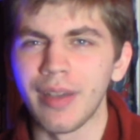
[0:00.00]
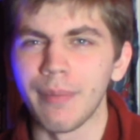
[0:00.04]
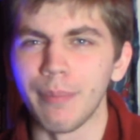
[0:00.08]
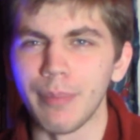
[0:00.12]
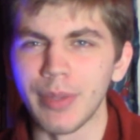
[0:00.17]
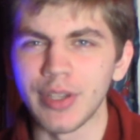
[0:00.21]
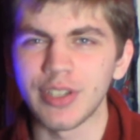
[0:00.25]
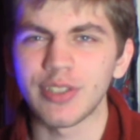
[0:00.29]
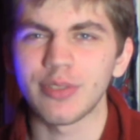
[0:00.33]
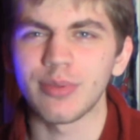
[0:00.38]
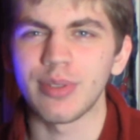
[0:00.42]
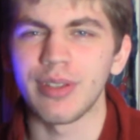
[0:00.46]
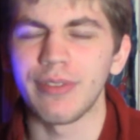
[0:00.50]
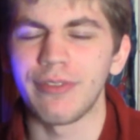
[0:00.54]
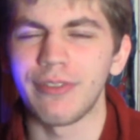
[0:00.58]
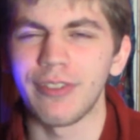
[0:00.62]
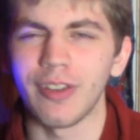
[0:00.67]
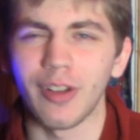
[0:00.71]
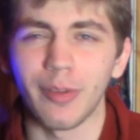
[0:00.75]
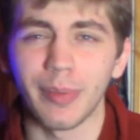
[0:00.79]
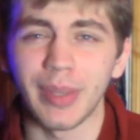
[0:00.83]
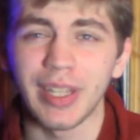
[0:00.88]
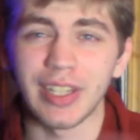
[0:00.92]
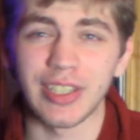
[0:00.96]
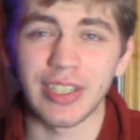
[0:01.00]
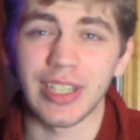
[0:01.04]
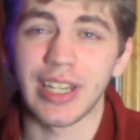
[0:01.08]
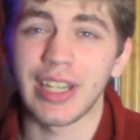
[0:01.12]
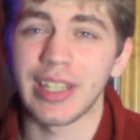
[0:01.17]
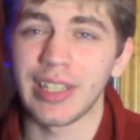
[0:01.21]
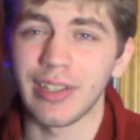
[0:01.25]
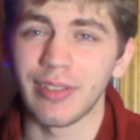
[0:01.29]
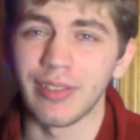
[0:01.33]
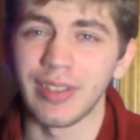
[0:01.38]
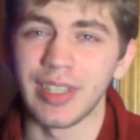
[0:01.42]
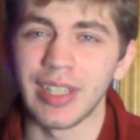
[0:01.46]
mystery film that
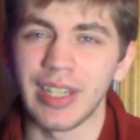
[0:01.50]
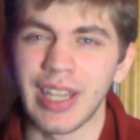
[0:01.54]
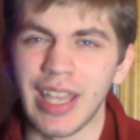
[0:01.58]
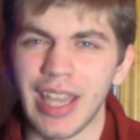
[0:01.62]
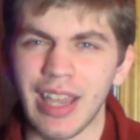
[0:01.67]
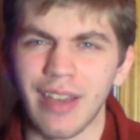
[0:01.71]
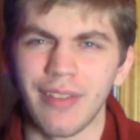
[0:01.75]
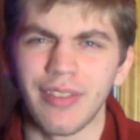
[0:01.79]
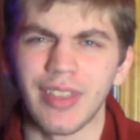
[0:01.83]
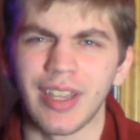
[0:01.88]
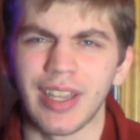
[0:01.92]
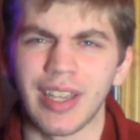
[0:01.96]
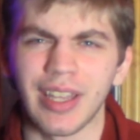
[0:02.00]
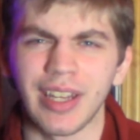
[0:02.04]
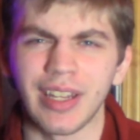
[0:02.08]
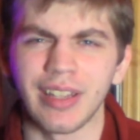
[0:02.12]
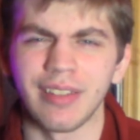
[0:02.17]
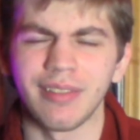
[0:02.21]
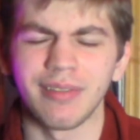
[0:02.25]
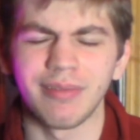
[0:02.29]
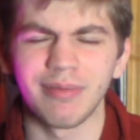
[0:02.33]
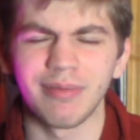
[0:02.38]
Chinatown didn't have that kind of